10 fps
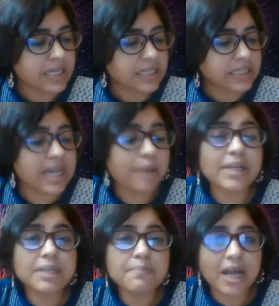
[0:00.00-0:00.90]

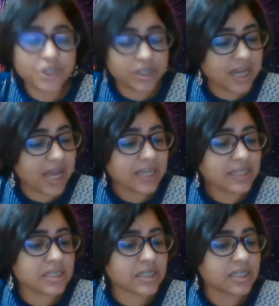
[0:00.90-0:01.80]
Doubly
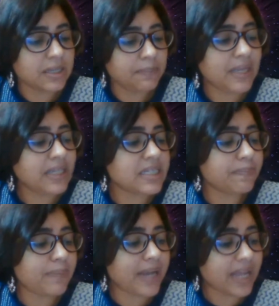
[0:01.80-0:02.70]
marginalized, being
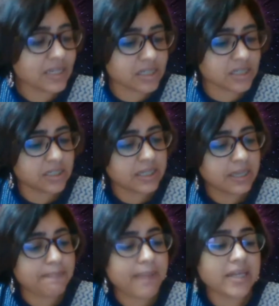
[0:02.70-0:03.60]
displaced,
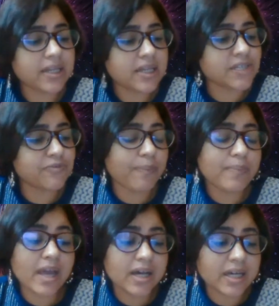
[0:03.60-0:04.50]
penniless from
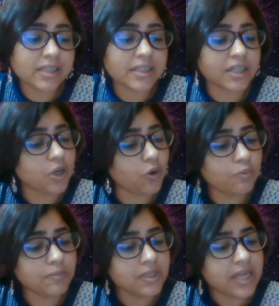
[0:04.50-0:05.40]
their hearth and
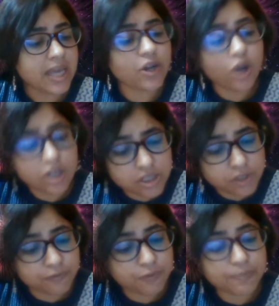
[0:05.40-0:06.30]
home, and
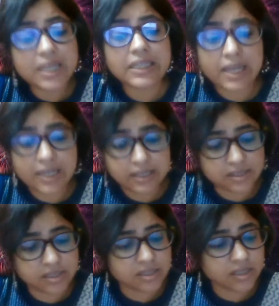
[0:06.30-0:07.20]
also for being
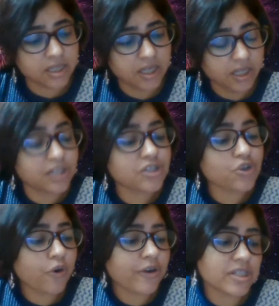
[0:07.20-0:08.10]
Dalits. The
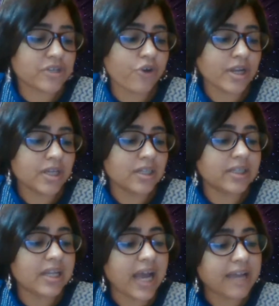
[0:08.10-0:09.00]
stories chronicle
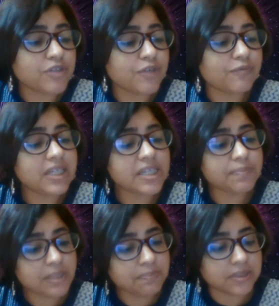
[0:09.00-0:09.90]
the lives of these
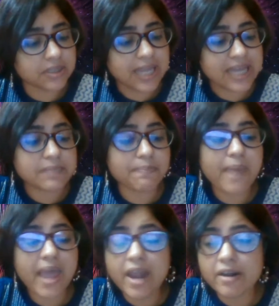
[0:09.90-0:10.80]
people at a
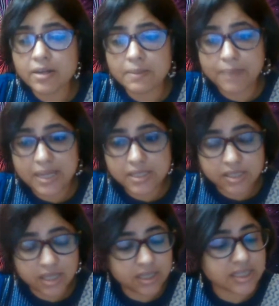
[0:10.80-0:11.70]
bare,
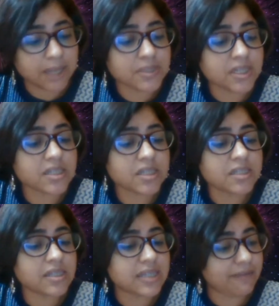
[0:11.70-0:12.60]
basic
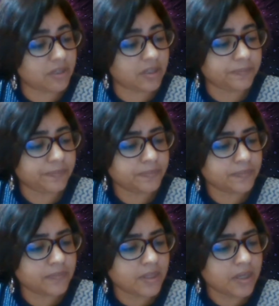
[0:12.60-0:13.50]
subsistence level,
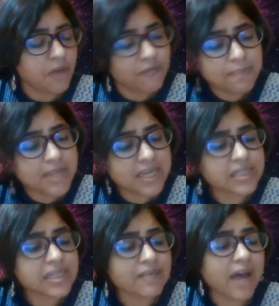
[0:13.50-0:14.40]
where mere
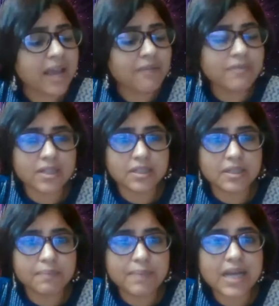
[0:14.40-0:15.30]
survival
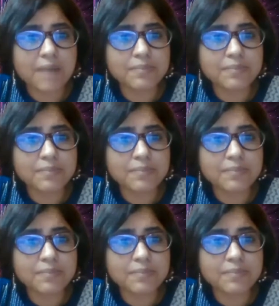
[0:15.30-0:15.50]
becomes